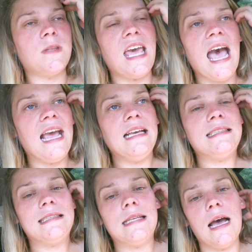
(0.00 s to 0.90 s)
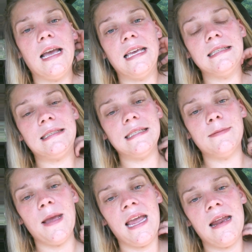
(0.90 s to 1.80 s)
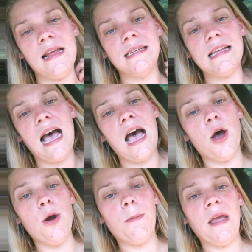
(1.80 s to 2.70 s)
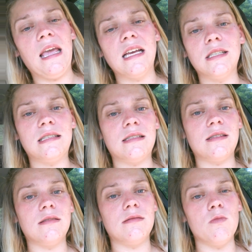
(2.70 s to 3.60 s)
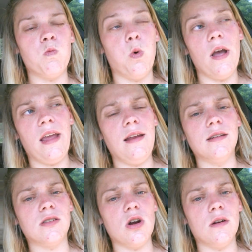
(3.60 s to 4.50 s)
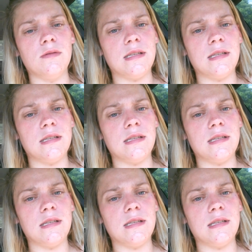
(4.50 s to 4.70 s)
case against this man is I hope he gets what he deserves,